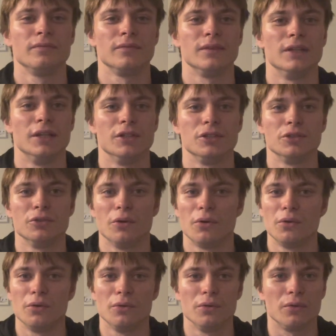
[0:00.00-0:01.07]
There is
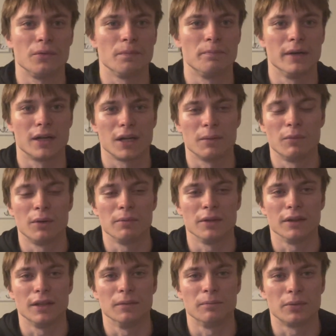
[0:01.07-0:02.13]
no better
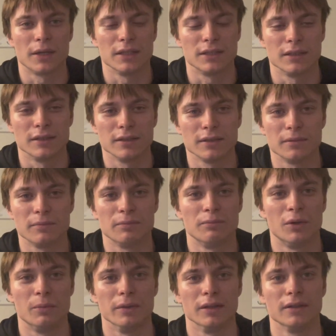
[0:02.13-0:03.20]
moment than present
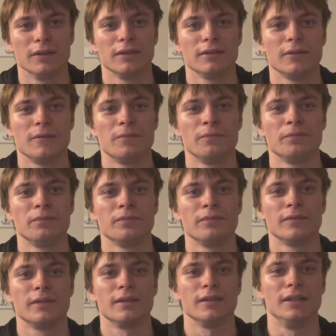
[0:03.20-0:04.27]
moment.
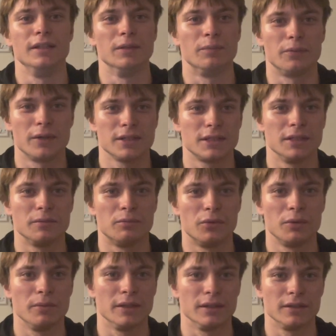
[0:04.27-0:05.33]
In the present
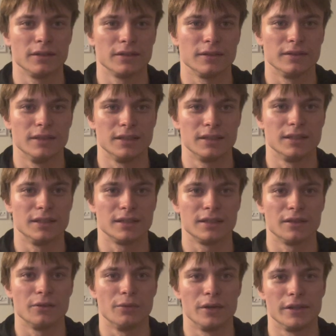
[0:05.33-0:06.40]
moment, this is
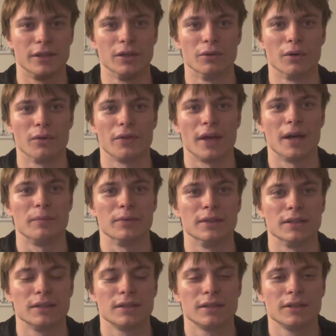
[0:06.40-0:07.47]
where the growth
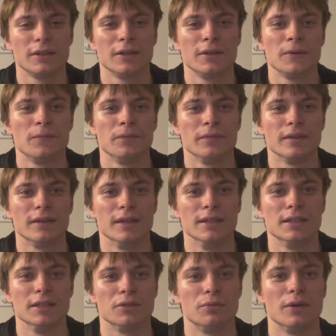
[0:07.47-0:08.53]
happens.
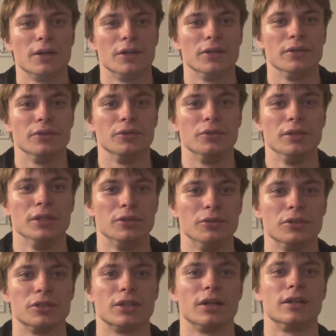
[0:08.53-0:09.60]
This is where you need to
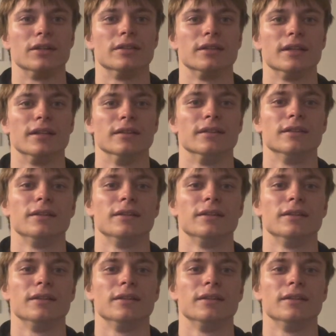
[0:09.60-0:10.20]
start and